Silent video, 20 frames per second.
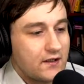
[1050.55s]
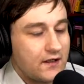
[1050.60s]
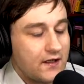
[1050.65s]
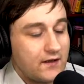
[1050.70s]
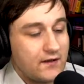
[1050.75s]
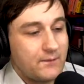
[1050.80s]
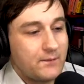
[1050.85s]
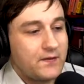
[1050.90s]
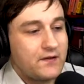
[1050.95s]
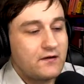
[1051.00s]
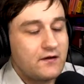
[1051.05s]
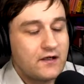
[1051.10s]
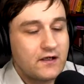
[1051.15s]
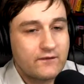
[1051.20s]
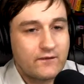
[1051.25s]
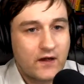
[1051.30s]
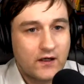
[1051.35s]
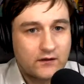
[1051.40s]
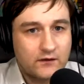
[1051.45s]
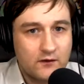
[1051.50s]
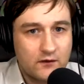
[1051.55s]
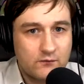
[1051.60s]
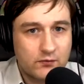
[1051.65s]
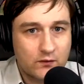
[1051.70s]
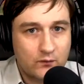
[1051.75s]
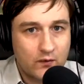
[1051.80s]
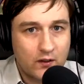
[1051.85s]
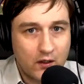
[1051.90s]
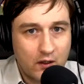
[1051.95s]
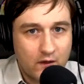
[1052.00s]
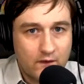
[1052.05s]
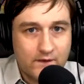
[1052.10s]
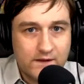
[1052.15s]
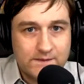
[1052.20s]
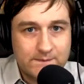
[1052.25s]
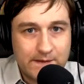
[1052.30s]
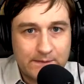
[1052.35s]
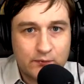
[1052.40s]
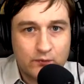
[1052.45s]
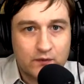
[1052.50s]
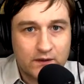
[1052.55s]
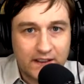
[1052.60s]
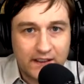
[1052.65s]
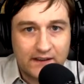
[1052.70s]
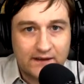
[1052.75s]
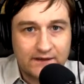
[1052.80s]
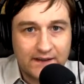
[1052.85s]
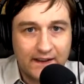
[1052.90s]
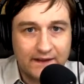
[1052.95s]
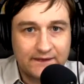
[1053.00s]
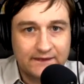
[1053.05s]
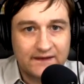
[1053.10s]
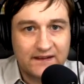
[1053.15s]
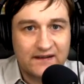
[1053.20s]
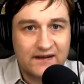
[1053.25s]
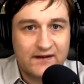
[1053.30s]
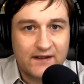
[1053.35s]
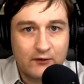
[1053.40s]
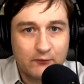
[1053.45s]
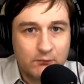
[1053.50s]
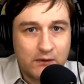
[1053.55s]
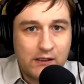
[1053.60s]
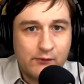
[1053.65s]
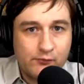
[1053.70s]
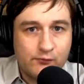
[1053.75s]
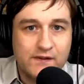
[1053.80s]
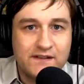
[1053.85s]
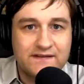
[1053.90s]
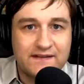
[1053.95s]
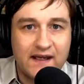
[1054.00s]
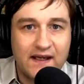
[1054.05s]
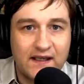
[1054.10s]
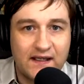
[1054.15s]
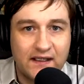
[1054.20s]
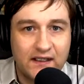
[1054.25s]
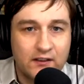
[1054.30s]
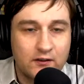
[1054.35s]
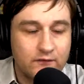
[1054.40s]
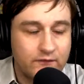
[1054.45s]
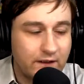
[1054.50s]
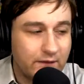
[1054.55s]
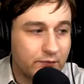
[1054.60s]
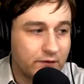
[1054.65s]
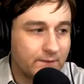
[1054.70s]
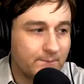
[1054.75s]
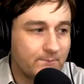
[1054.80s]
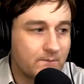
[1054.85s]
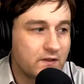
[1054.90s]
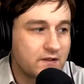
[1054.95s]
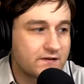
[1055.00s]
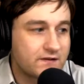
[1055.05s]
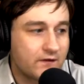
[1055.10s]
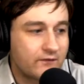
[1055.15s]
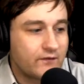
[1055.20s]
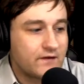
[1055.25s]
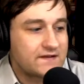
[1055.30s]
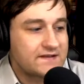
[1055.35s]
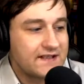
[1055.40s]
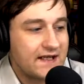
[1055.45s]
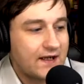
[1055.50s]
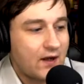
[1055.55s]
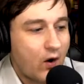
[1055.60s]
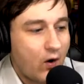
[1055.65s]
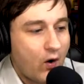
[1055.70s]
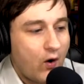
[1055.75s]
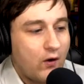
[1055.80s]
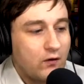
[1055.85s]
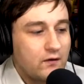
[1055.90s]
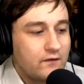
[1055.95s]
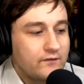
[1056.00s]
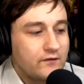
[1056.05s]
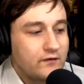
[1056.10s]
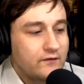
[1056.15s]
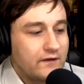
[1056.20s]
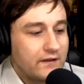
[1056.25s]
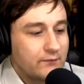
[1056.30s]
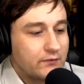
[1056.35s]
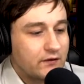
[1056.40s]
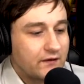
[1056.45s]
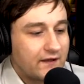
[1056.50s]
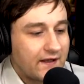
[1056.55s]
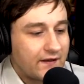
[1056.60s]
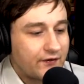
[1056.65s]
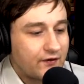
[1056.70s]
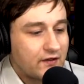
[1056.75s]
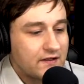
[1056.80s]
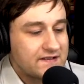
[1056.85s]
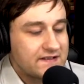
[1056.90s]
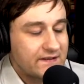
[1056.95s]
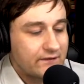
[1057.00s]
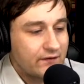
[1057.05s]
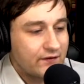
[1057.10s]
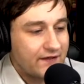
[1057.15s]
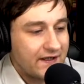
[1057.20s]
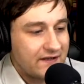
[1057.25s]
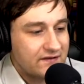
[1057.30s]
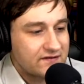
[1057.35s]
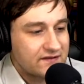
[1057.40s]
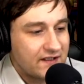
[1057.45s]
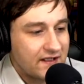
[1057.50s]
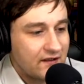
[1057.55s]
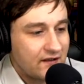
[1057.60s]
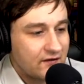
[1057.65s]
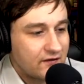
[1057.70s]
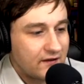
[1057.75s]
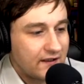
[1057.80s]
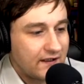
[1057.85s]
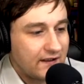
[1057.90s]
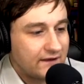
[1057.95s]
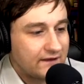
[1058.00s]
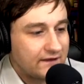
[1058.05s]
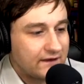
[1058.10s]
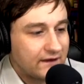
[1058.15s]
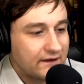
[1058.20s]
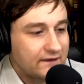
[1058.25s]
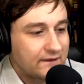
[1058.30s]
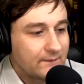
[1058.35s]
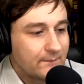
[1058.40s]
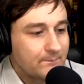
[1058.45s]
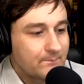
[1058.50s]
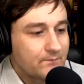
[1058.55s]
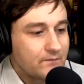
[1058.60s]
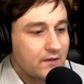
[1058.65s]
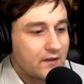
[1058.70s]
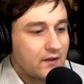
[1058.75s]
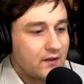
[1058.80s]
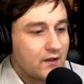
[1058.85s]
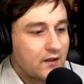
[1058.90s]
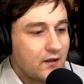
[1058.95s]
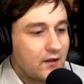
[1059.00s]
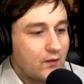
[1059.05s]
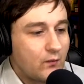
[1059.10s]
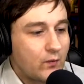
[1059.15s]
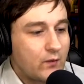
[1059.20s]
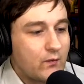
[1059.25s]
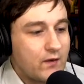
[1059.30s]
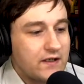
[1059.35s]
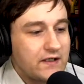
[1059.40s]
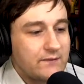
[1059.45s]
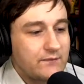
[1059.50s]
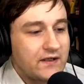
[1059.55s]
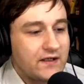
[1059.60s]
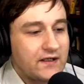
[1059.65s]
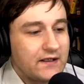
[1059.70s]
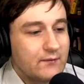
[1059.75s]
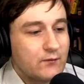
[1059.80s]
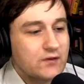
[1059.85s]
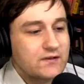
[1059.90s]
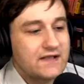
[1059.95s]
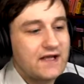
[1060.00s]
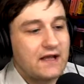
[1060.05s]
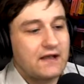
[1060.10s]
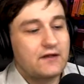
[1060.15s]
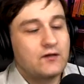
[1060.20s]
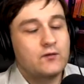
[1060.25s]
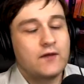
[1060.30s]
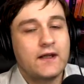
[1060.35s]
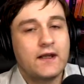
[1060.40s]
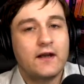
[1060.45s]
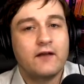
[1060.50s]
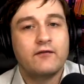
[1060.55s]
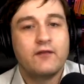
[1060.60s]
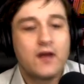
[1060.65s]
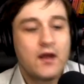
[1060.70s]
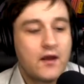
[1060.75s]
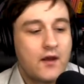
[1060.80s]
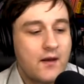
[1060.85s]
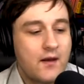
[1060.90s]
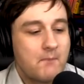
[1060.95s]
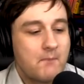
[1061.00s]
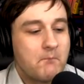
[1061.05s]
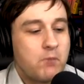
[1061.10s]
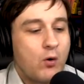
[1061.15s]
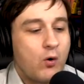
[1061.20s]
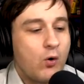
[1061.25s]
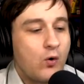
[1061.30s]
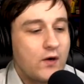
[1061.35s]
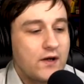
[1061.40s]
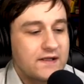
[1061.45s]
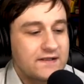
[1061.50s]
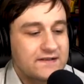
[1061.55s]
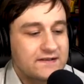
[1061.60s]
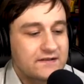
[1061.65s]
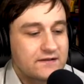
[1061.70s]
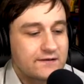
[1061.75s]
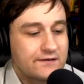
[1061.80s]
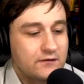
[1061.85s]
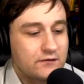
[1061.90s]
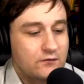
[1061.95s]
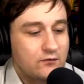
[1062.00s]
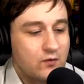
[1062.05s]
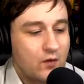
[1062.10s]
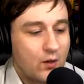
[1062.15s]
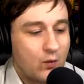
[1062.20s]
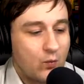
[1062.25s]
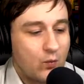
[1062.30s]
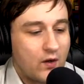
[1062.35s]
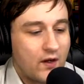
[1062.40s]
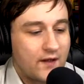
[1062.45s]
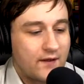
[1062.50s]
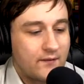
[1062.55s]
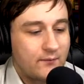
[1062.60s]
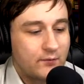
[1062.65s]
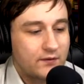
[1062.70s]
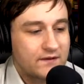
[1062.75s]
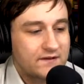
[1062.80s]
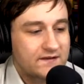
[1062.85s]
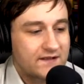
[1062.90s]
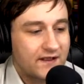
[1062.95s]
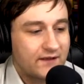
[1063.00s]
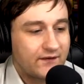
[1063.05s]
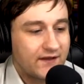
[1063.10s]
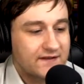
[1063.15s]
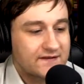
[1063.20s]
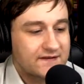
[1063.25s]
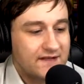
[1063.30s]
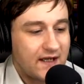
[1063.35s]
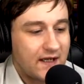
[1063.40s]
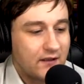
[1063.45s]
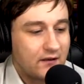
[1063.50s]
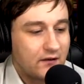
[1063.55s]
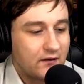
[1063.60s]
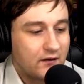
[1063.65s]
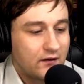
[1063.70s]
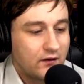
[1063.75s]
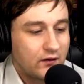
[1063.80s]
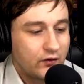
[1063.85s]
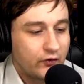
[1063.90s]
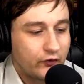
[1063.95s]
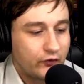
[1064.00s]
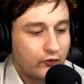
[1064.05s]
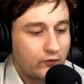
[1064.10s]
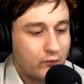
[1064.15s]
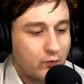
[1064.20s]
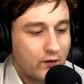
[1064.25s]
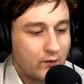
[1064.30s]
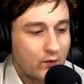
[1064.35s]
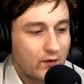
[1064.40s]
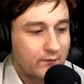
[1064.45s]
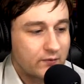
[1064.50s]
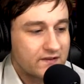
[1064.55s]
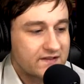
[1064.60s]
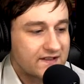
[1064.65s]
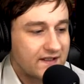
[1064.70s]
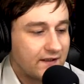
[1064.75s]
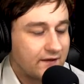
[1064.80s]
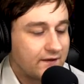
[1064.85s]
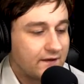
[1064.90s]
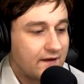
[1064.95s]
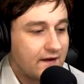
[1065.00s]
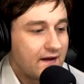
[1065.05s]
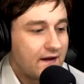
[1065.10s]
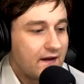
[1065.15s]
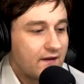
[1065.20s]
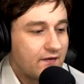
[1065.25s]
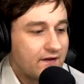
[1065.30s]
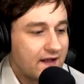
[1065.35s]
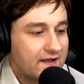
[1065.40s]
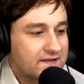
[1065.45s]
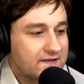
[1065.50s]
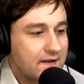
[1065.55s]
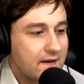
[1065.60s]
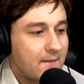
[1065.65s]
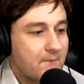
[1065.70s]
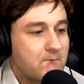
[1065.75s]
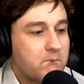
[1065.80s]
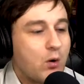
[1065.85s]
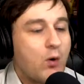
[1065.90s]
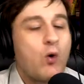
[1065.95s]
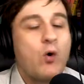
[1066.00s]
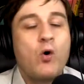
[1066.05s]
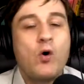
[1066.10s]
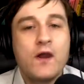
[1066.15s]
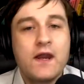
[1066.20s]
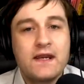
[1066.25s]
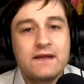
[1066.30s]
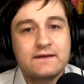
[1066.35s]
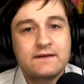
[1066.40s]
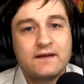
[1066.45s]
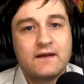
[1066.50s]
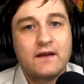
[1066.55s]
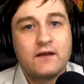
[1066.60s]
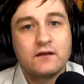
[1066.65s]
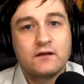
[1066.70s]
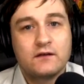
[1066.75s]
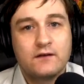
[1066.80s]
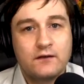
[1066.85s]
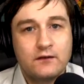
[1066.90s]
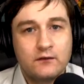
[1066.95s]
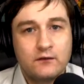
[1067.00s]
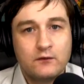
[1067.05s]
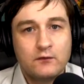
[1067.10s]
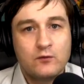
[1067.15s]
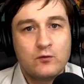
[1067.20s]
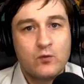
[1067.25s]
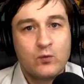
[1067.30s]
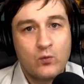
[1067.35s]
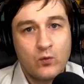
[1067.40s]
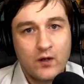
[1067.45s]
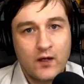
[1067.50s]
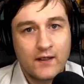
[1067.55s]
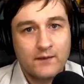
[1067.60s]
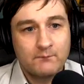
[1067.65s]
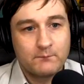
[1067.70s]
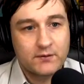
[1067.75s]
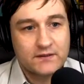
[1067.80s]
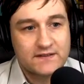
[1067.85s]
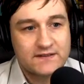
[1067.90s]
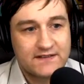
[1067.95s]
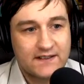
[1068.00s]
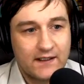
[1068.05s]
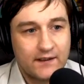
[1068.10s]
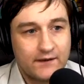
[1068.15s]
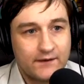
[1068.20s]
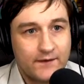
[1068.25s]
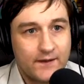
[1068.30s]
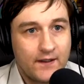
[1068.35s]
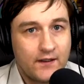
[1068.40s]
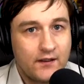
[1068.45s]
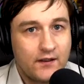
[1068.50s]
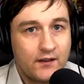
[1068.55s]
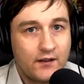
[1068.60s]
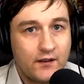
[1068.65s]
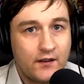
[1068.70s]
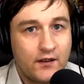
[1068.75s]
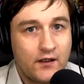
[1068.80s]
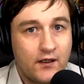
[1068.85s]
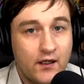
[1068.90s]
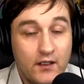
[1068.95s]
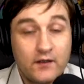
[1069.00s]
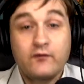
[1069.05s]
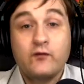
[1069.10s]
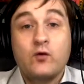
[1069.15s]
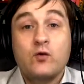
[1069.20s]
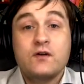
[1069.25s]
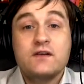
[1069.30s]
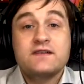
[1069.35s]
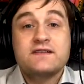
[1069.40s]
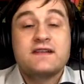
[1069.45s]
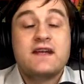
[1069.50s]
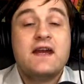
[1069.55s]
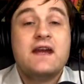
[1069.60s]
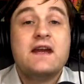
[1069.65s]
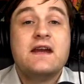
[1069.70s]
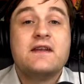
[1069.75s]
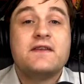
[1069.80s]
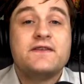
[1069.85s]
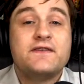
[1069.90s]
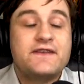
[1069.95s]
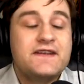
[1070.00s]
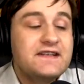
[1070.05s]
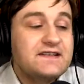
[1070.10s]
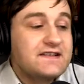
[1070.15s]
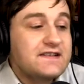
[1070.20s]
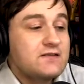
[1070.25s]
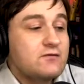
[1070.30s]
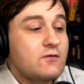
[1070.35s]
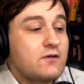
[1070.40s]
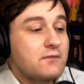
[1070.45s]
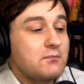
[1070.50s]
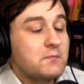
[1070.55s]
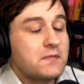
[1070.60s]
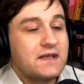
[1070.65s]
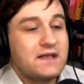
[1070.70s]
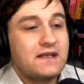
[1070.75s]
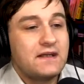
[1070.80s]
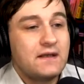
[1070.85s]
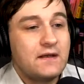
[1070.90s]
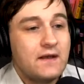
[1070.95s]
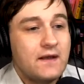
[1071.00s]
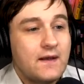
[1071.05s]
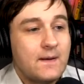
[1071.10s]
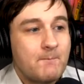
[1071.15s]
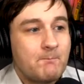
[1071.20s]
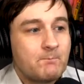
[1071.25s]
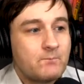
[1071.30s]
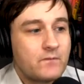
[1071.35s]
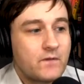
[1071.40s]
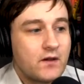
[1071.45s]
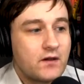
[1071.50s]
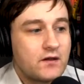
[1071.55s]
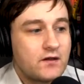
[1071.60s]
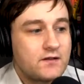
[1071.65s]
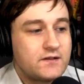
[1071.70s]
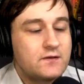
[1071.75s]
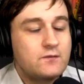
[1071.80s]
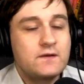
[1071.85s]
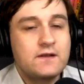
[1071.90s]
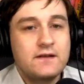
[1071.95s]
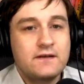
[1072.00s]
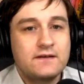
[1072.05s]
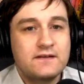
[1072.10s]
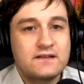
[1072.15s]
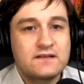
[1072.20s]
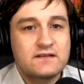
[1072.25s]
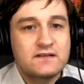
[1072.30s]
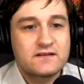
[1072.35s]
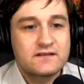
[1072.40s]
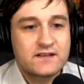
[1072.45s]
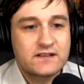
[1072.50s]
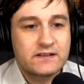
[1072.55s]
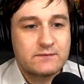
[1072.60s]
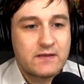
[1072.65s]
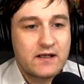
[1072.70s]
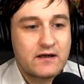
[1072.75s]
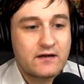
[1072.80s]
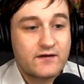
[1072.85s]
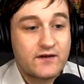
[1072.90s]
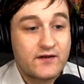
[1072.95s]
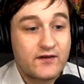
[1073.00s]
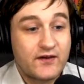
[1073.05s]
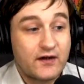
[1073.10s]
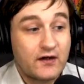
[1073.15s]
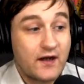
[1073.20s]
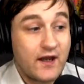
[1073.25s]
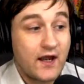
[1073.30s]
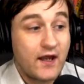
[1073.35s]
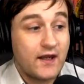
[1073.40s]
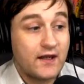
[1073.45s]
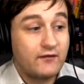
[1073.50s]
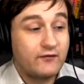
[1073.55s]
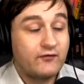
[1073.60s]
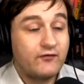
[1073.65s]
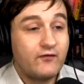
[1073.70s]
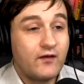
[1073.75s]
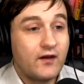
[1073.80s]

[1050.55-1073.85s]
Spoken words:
in the period of October where all these people were getting tested, they were probably dying in November. So if we say all of November, that 37,886, we wind up getting a mortality rate of 0.21%. That's not 2.1%. That's 0.21%. And of course, this is with me doing things in such a manner that they're in